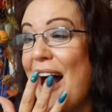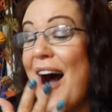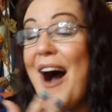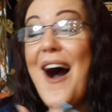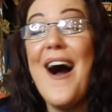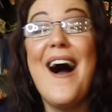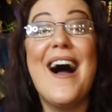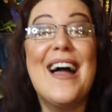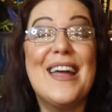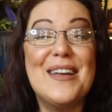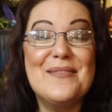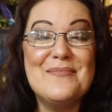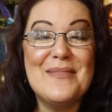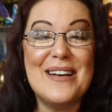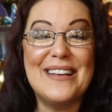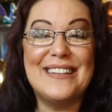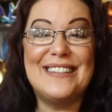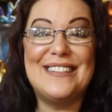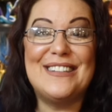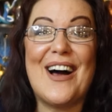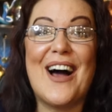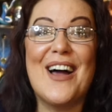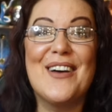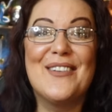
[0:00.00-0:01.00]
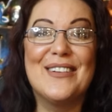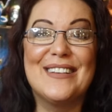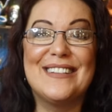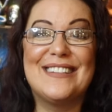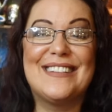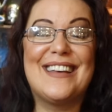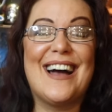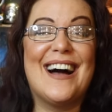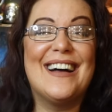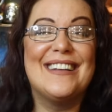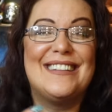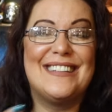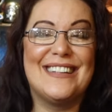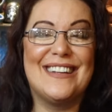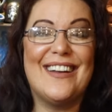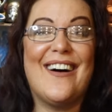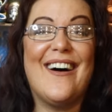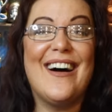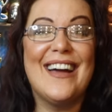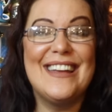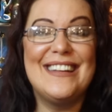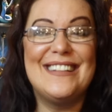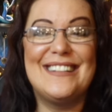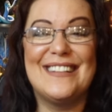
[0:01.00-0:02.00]
I missed it. I was gutted.
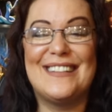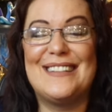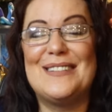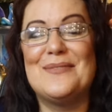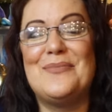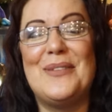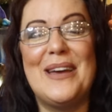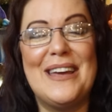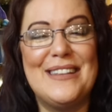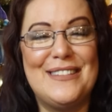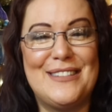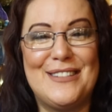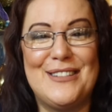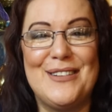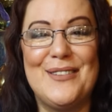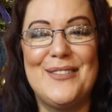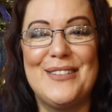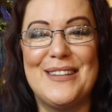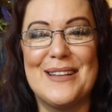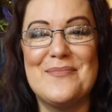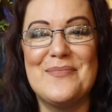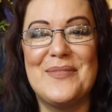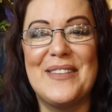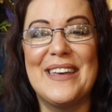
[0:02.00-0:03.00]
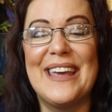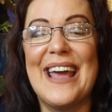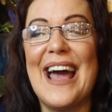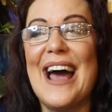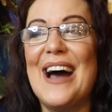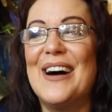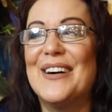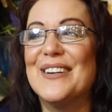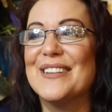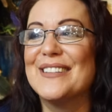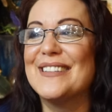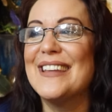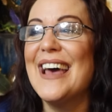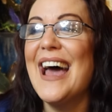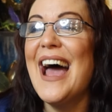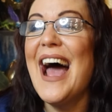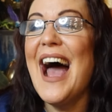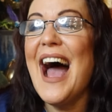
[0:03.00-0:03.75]
I disappeared to do something else.